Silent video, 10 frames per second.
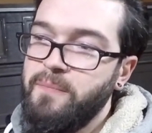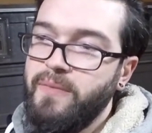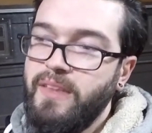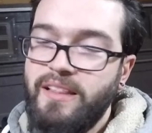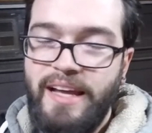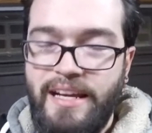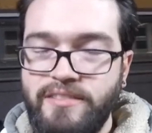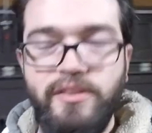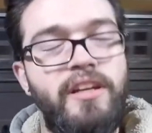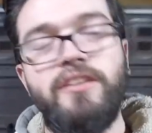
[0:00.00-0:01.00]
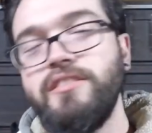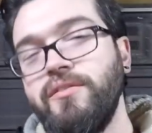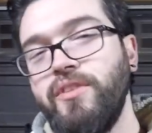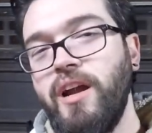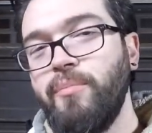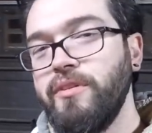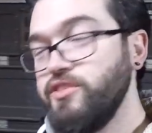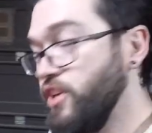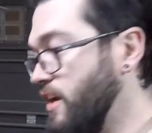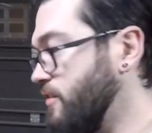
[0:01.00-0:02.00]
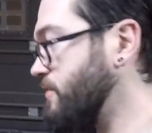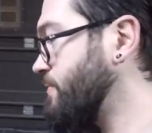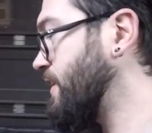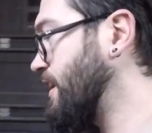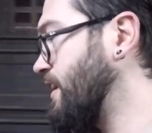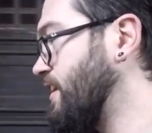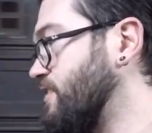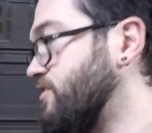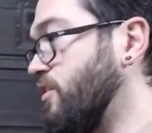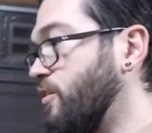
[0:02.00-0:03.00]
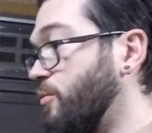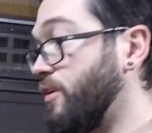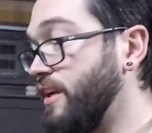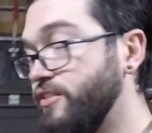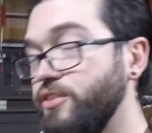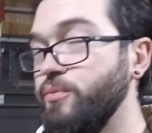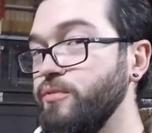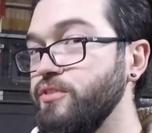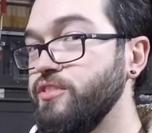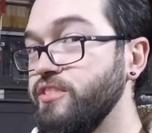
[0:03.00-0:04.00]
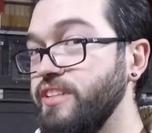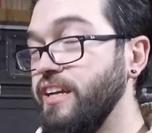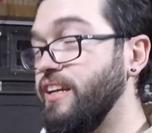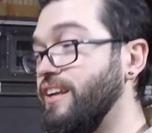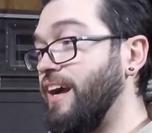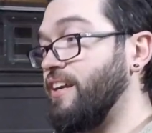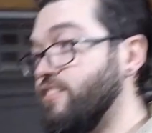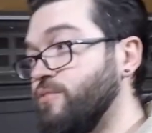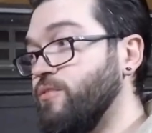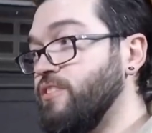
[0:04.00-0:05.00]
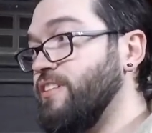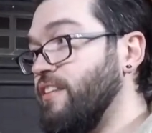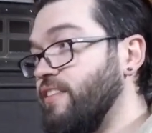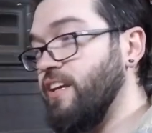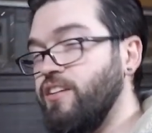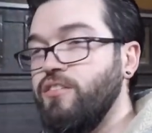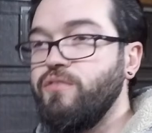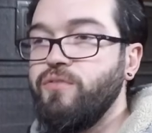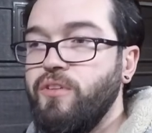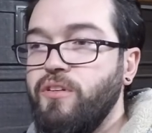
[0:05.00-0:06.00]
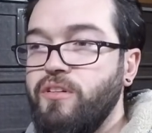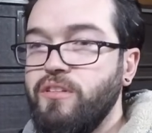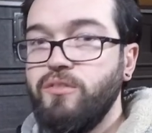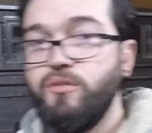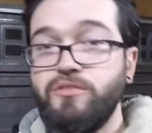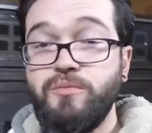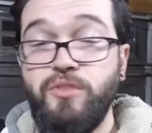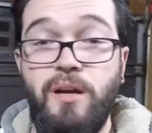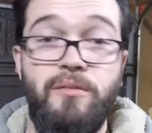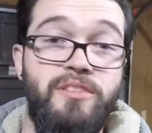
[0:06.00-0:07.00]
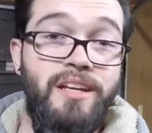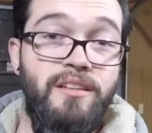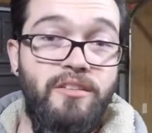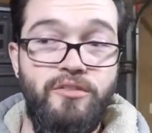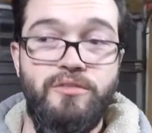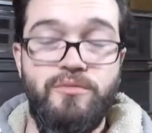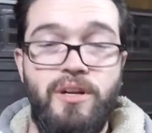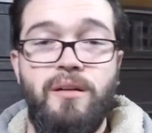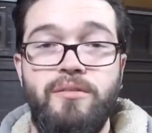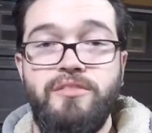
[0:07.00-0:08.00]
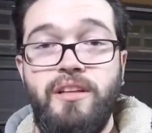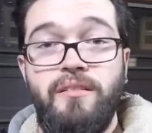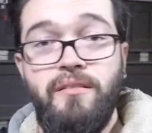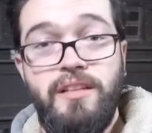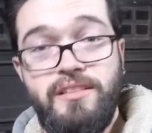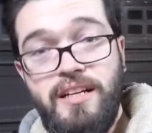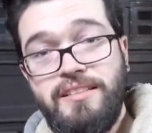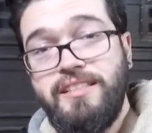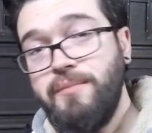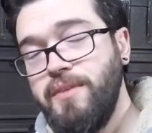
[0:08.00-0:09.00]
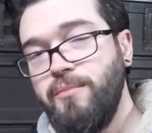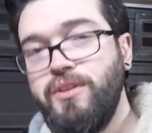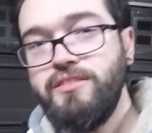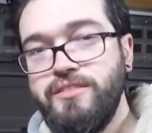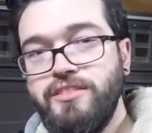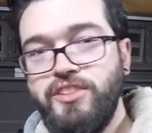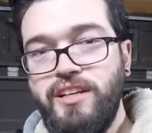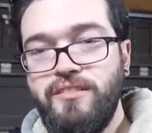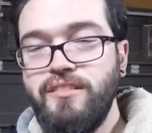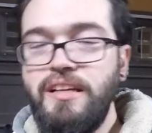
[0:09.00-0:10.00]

the last videos have went up on the channel. So we're gonna get to the Brute in just a second. I just wanna say thank you for all the loyal subscribers and the new subscribers that this content may bring to the channel.